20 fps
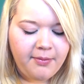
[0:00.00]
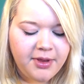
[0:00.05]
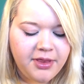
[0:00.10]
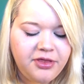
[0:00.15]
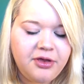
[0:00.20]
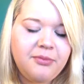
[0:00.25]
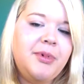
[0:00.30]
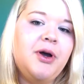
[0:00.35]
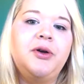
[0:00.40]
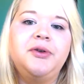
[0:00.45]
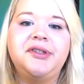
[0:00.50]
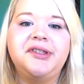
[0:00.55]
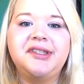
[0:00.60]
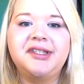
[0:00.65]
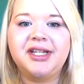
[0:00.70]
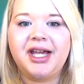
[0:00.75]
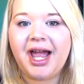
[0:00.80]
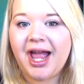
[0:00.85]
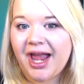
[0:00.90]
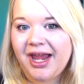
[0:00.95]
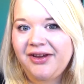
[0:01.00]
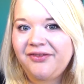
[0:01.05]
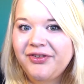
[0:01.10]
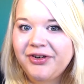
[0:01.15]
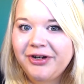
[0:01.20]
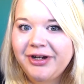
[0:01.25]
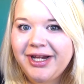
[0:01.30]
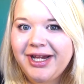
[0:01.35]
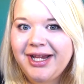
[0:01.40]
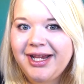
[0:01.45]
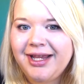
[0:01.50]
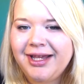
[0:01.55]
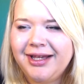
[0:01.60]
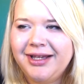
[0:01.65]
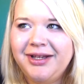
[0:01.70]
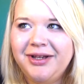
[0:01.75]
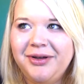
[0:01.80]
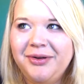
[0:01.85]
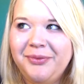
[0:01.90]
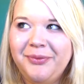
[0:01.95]
the most ivory,
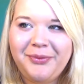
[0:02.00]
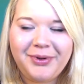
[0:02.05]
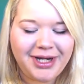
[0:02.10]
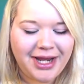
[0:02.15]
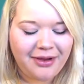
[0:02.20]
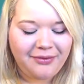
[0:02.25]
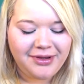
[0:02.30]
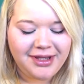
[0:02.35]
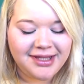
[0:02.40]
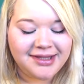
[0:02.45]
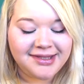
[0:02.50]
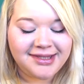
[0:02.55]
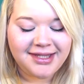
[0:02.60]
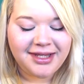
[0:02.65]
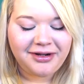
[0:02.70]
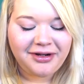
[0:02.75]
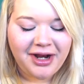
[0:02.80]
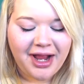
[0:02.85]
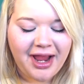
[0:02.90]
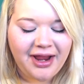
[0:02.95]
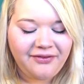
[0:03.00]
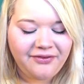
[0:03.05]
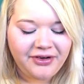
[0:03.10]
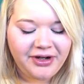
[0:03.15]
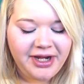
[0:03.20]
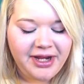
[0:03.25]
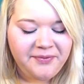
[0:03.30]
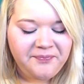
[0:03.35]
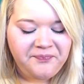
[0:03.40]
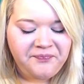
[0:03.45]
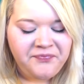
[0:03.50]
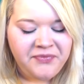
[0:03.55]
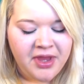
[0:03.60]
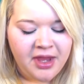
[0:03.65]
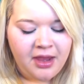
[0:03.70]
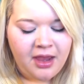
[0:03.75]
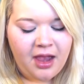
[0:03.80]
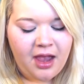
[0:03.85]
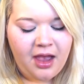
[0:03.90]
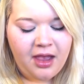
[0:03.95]
what I would consider ivory.
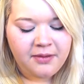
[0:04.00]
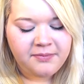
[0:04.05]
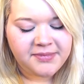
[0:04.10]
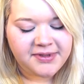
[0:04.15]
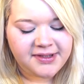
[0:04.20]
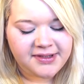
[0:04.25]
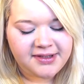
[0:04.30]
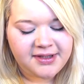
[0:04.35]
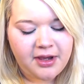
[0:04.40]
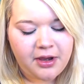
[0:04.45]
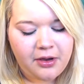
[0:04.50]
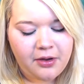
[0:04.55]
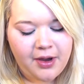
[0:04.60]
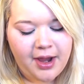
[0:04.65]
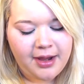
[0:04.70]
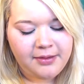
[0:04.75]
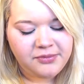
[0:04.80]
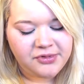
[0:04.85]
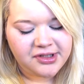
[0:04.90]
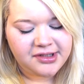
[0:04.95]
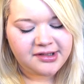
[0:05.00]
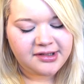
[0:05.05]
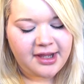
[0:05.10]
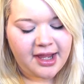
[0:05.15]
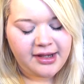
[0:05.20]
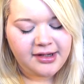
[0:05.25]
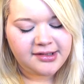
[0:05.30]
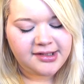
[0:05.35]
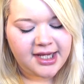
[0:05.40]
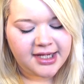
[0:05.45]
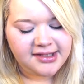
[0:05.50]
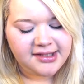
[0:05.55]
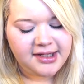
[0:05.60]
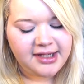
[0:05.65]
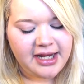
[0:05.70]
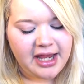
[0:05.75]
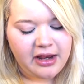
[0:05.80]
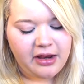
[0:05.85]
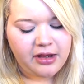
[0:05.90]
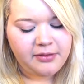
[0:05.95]
So I'm just kind of testing it
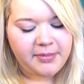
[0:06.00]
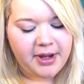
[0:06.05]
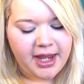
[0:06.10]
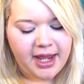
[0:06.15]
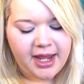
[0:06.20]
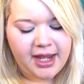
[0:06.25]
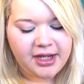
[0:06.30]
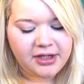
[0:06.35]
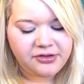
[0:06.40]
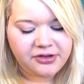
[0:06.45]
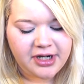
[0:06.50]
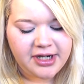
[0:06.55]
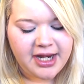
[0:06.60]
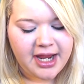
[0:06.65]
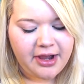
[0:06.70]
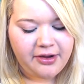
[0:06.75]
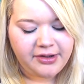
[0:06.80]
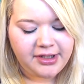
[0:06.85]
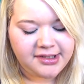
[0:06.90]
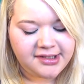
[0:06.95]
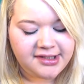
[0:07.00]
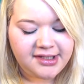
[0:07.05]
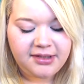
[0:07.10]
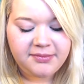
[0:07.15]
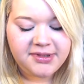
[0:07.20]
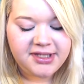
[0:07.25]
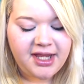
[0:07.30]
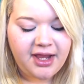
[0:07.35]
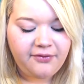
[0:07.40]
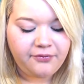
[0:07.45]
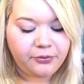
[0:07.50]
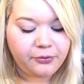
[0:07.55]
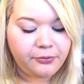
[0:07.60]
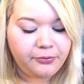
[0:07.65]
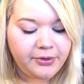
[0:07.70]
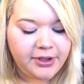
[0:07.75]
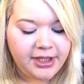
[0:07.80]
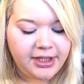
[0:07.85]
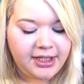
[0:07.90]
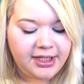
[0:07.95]
out on my hand right now, and it seems to have
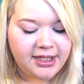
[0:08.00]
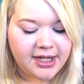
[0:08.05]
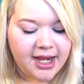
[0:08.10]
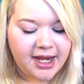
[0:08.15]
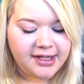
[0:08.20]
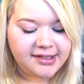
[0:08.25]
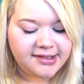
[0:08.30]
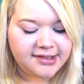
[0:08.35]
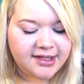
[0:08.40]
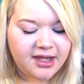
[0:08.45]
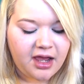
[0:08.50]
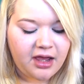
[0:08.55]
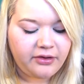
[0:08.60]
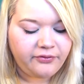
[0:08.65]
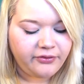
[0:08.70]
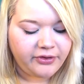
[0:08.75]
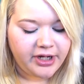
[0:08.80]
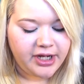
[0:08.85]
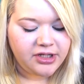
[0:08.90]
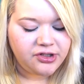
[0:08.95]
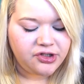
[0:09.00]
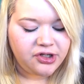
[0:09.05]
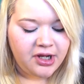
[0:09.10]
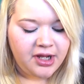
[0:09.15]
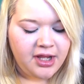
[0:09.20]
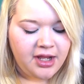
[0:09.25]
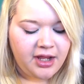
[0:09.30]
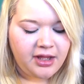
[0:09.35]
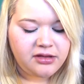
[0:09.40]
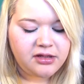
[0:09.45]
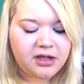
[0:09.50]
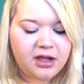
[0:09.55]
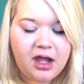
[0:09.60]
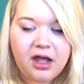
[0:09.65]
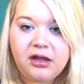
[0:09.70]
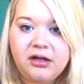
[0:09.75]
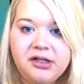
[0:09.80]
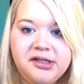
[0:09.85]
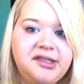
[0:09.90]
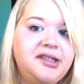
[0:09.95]
really nice coverage, and the
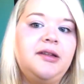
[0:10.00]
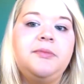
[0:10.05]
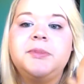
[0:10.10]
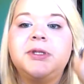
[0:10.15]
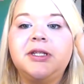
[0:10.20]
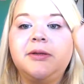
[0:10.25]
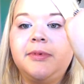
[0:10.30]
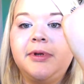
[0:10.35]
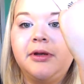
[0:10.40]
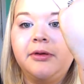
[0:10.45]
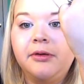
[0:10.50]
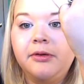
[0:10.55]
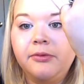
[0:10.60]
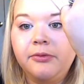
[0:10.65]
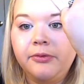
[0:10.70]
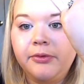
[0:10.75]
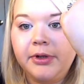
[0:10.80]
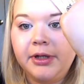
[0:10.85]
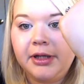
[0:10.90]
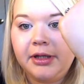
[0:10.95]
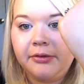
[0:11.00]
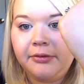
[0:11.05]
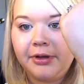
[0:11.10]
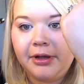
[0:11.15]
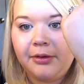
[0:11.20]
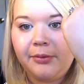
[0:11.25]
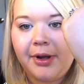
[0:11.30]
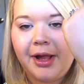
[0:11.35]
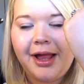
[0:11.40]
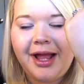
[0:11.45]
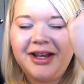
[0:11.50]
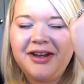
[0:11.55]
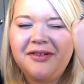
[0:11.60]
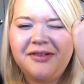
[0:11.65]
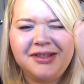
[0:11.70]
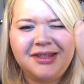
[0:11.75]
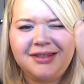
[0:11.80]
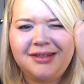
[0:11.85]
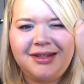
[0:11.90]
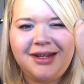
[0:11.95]
color seems to be really well. I know
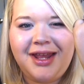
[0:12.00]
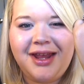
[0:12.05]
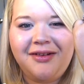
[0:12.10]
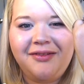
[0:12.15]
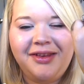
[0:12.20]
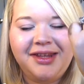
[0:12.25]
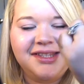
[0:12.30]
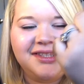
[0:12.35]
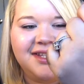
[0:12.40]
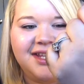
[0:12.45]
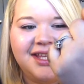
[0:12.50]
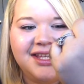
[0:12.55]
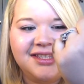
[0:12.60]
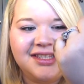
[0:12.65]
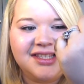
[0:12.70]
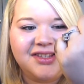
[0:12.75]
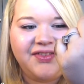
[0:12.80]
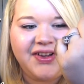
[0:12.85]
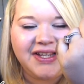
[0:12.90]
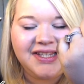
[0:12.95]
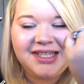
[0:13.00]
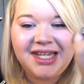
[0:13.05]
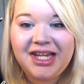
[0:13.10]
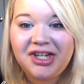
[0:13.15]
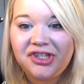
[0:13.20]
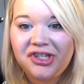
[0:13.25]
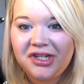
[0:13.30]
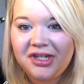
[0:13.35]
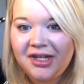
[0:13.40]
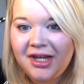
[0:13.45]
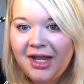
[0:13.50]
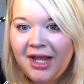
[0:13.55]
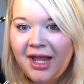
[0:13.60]
you can't really see because it's foundation,